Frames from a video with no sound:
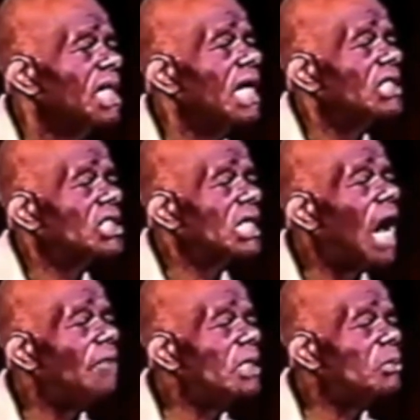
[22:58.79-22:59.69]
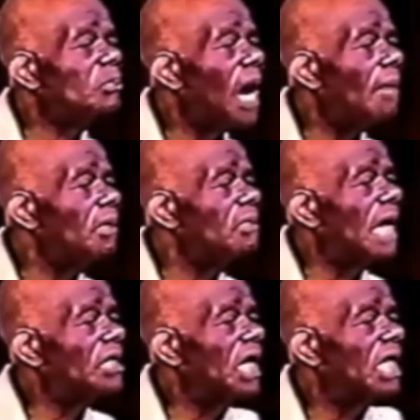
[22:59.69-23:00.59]
He has solved his problems
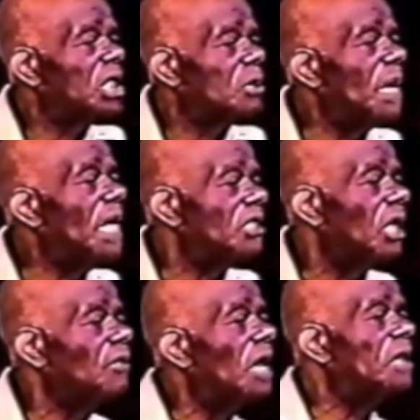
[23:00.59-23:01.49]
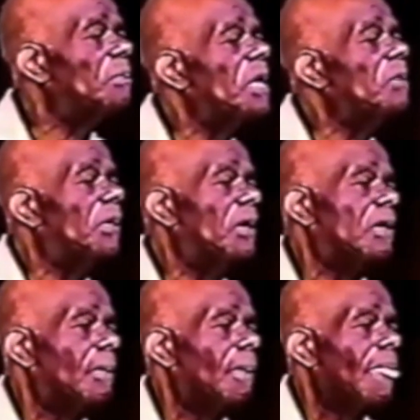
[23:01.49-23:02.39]
at the expense of other people.